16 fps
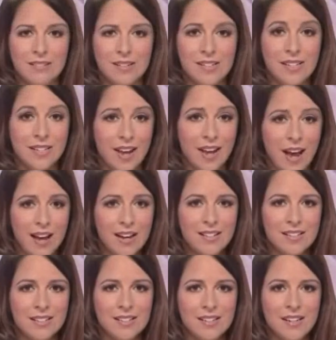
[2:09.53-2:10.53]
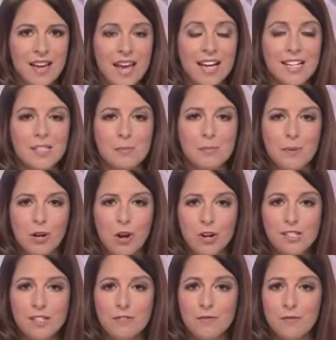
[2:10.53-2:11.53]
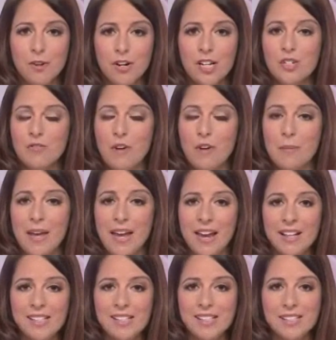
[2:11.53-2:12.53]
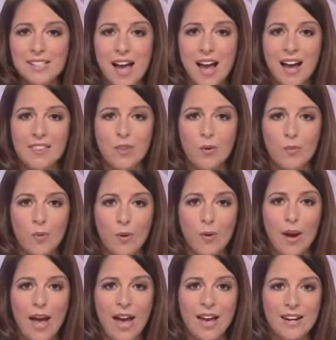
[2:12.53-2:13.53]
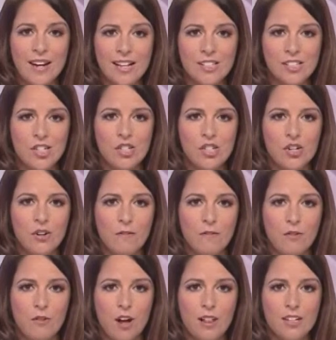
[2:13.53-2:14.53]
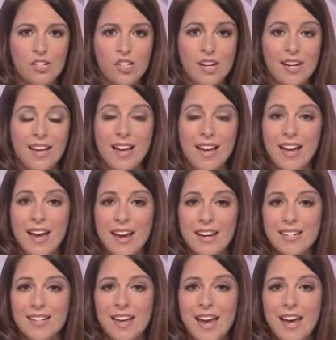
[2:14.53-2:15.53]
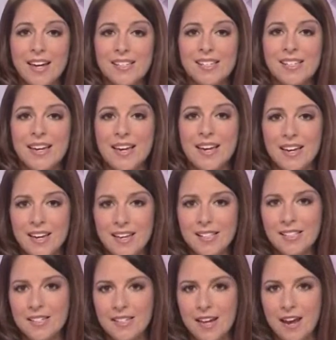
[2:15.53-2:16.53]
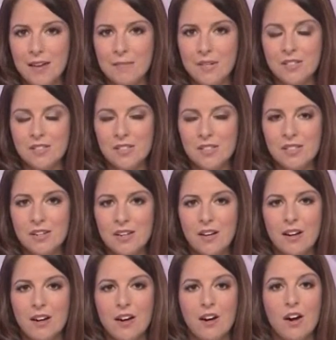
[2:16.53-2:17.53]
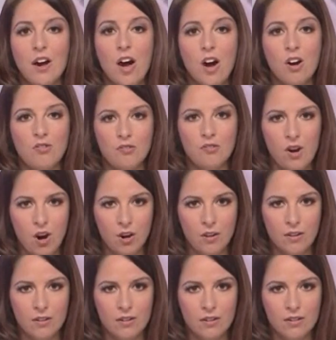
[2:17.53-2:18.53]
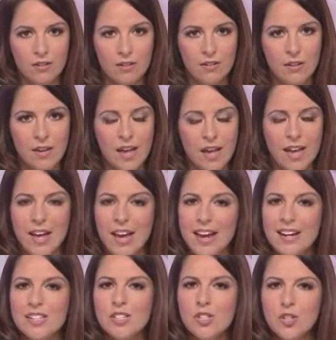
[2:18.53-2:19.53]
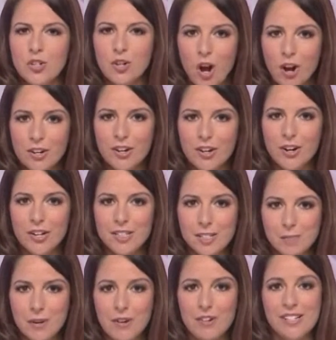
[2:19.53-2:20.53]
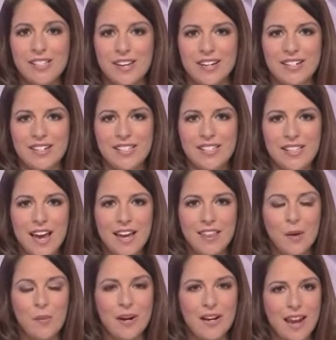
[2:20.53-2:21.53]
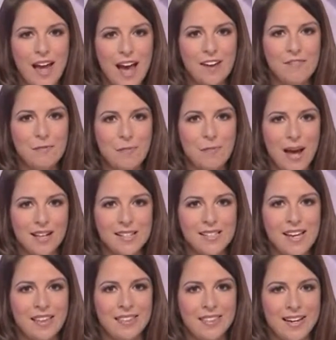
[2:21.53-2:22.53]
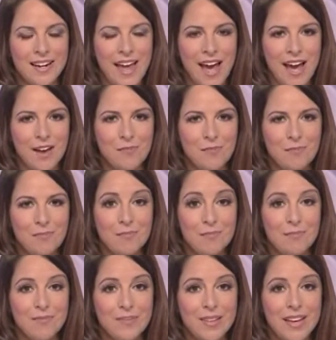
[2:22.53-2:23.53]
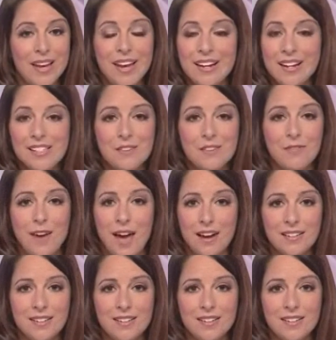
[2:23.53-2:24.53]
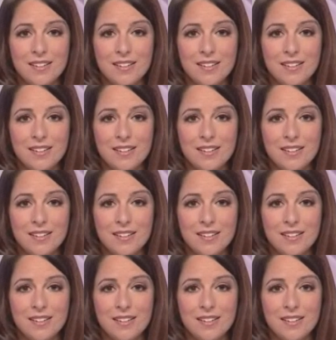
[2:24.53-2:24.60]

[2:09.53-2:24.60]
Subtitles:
tonight, explosive footage from inside the Wuhan Institute of Virology indicates his statements are wrong. It is not a conspiracy to say there were live bats at the lab. It is a fact.